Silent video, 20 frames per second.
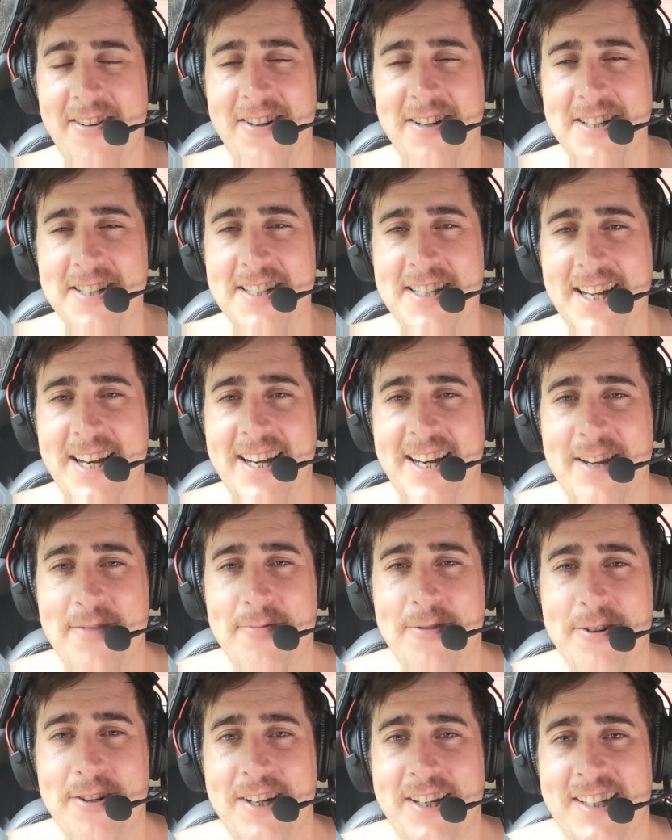on a Saturday
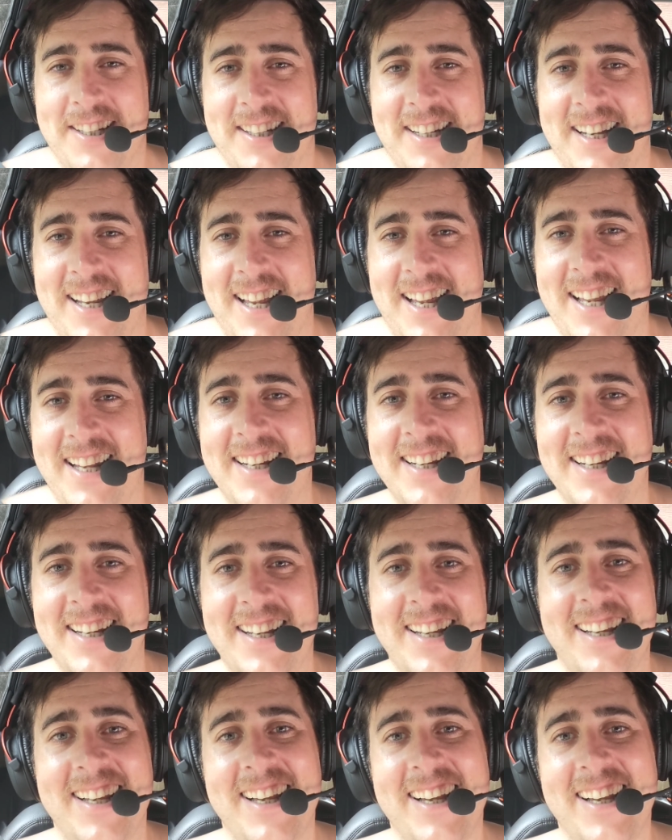morning, and